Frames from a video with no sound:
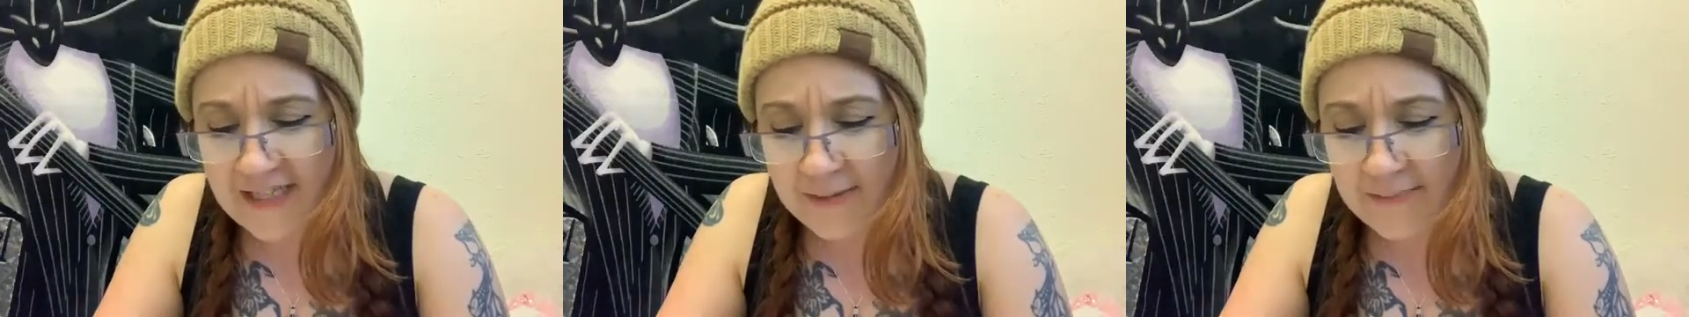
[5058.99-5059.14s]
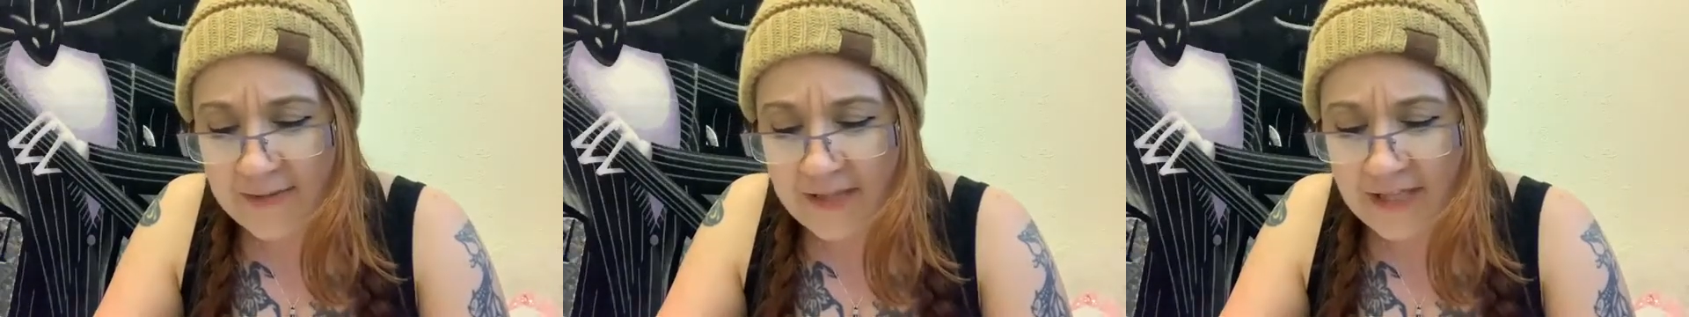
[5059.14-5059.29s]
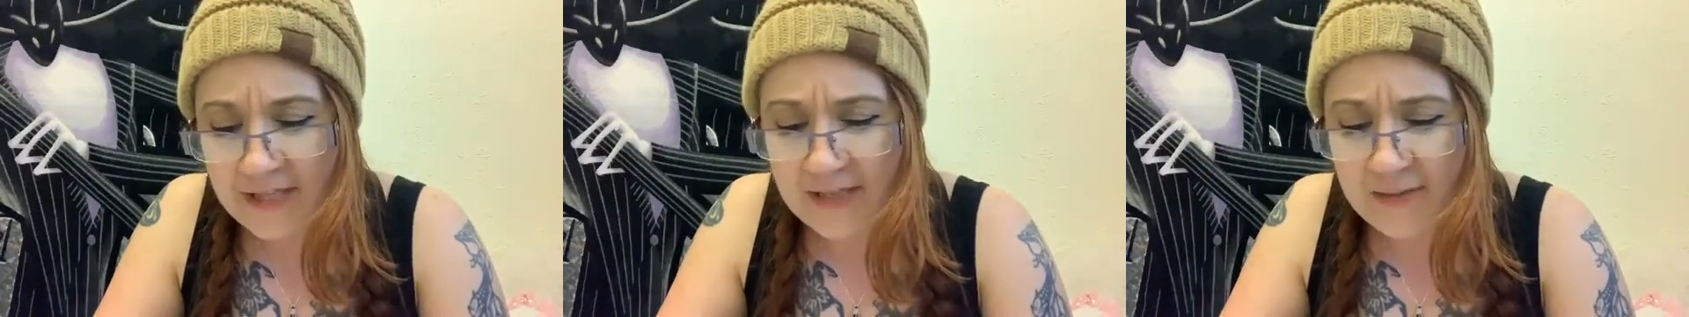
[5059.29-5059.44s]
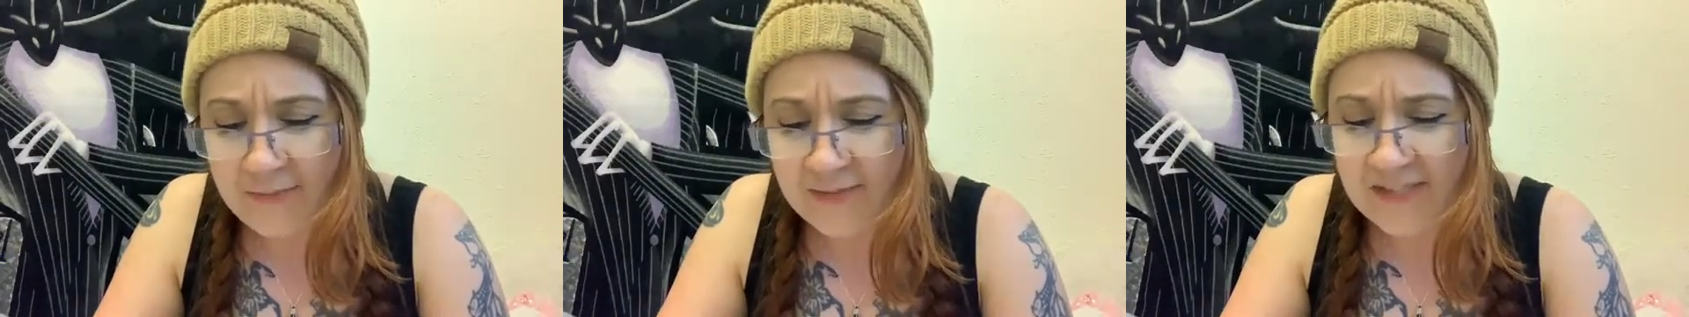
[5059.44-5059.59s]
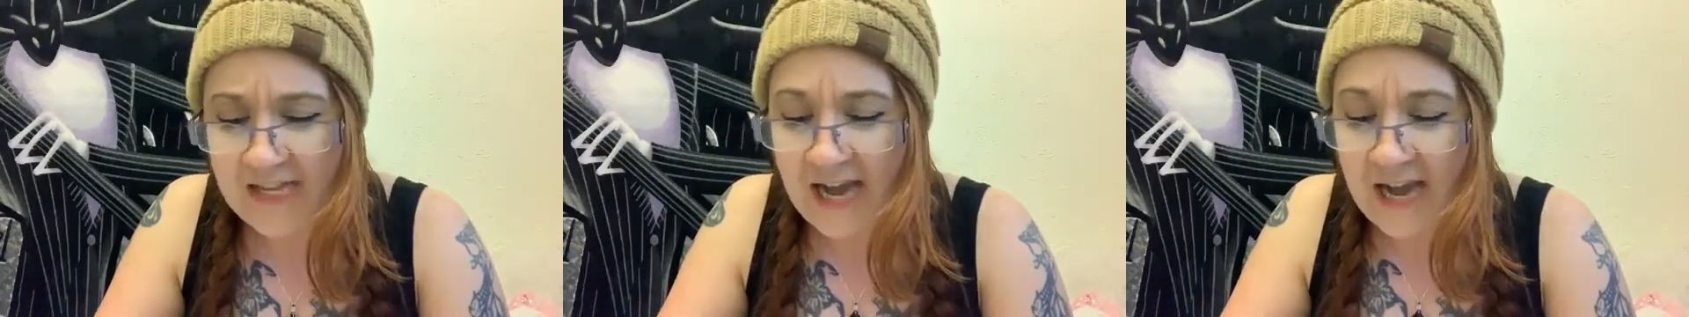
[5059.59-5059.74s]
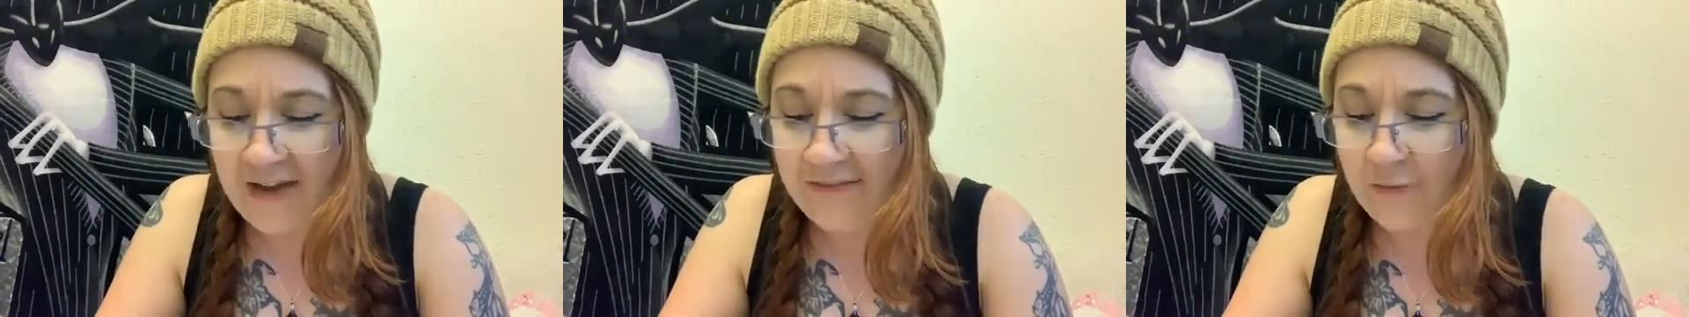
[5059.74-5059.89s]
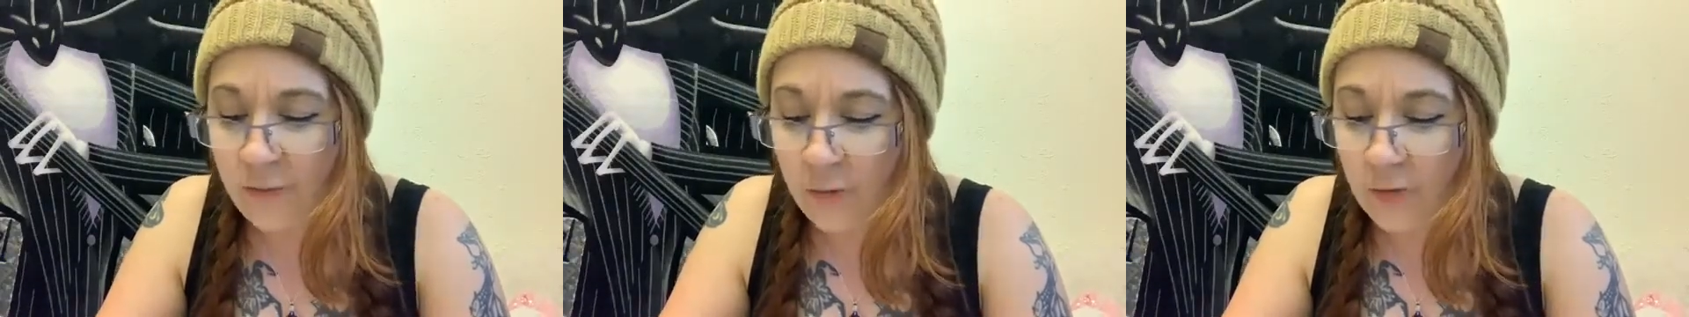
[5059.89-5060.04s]
something that was
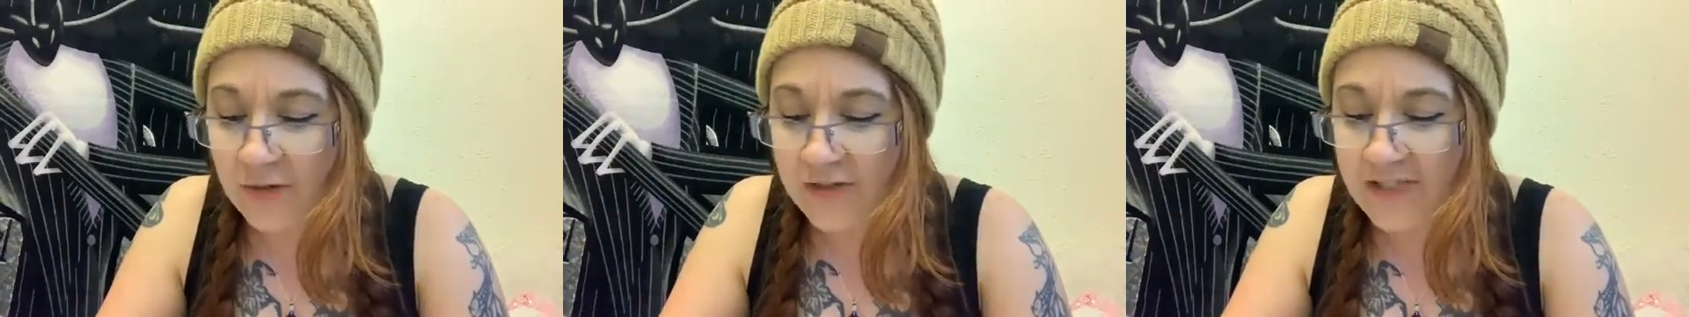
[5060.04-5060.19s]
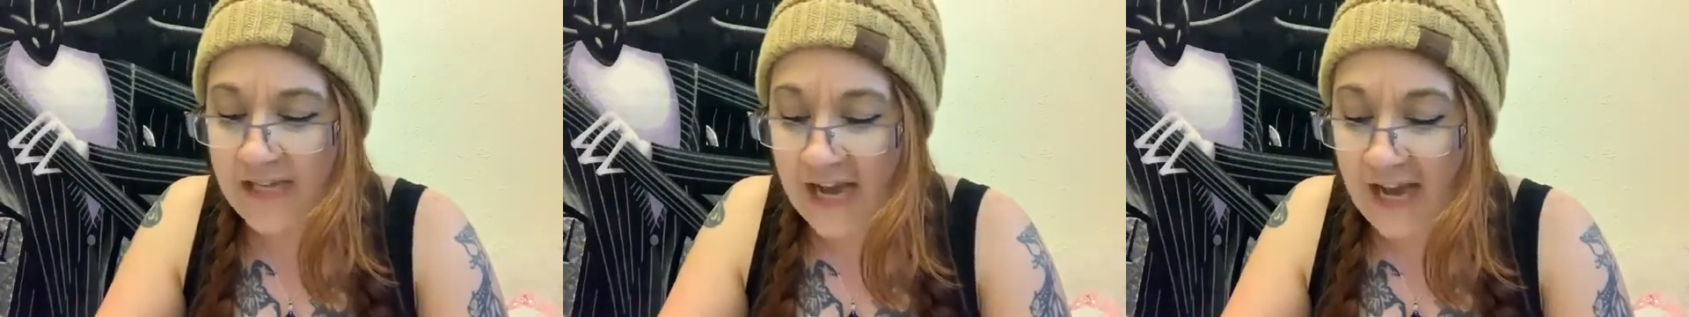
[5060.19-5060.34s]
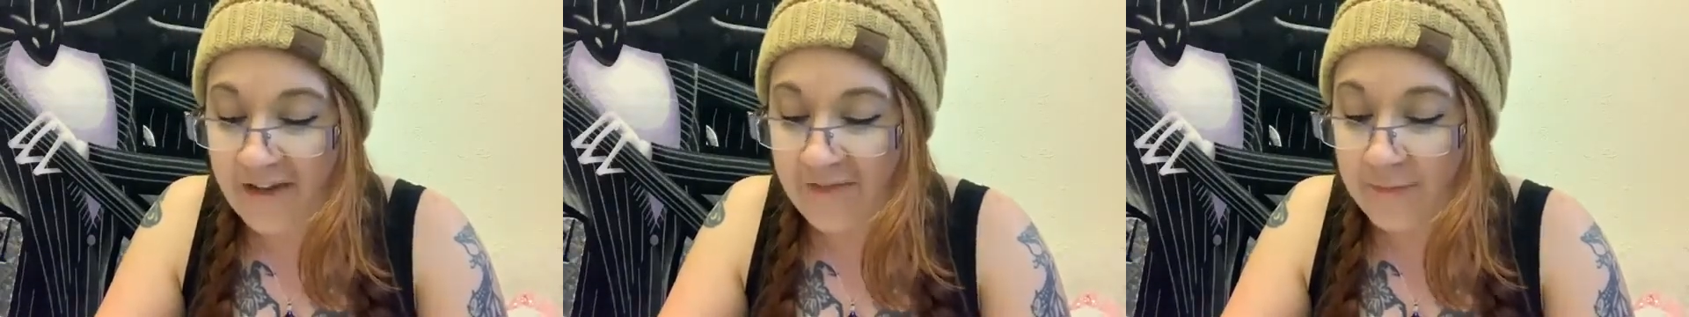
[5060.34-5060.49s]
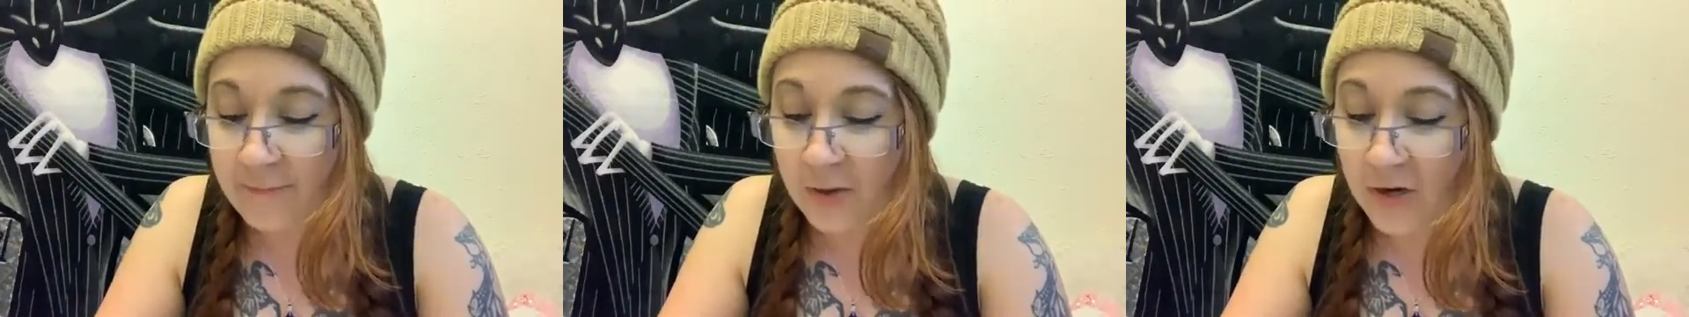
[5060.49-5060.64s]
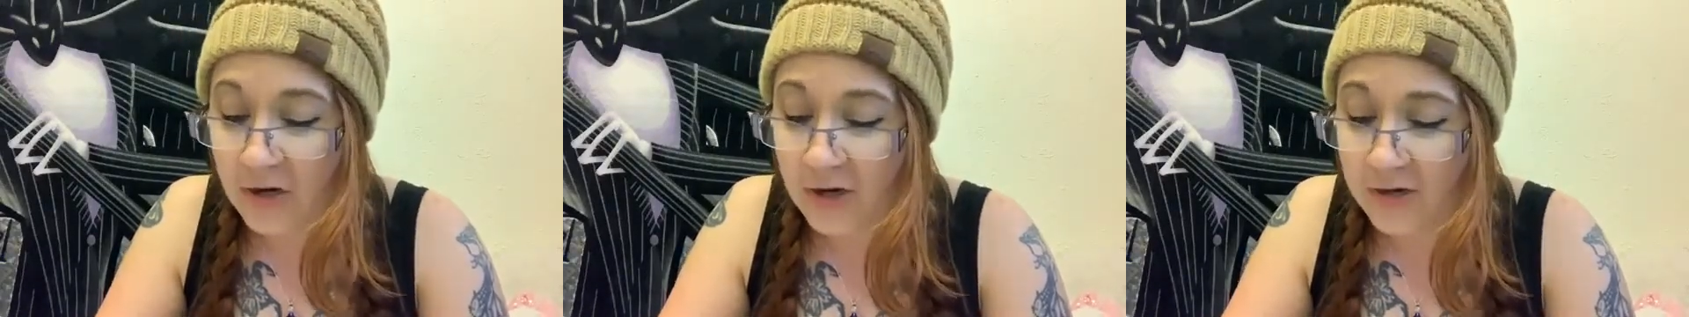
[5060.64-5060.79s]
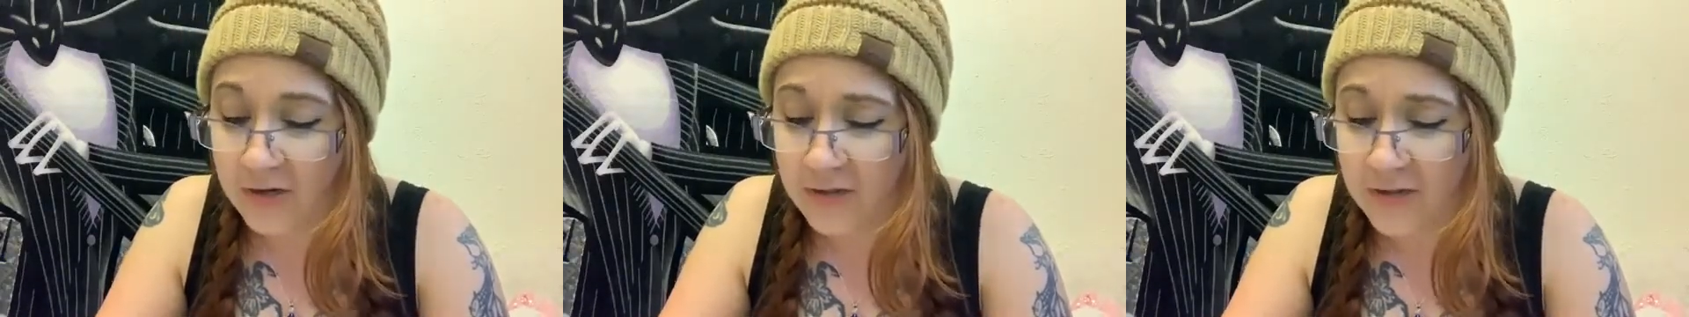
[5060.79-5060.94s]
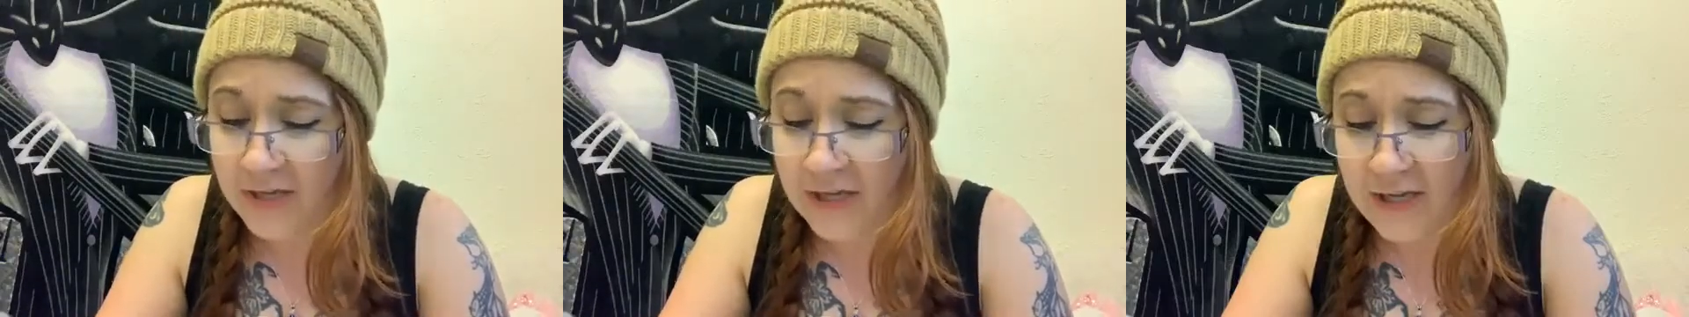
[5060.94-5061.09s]
half horse, half
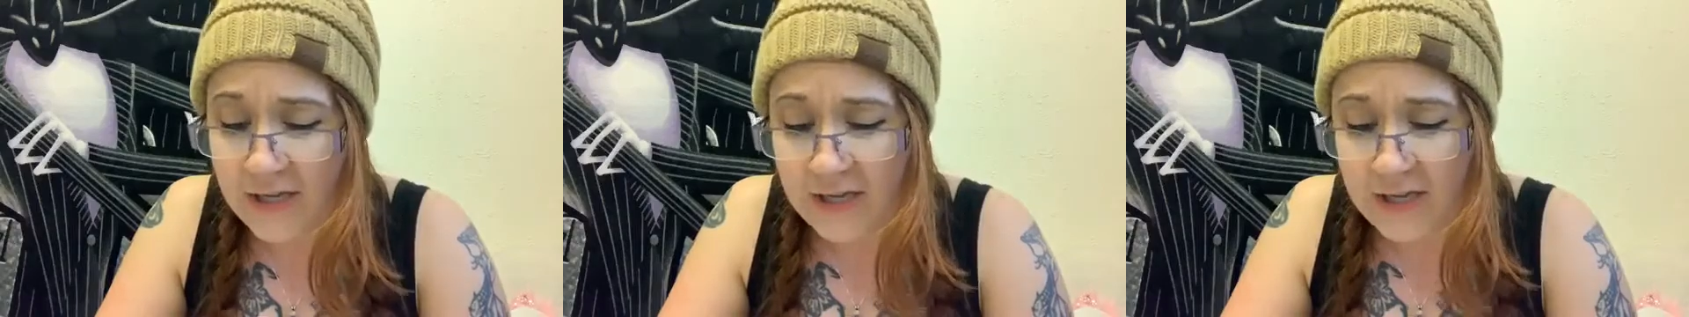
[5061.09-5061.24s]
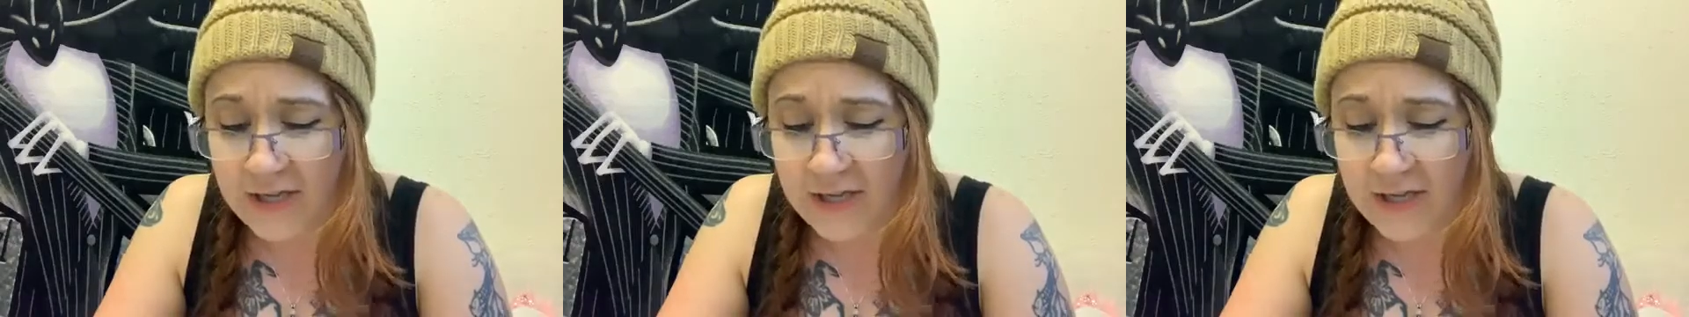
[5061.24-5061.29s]
bird,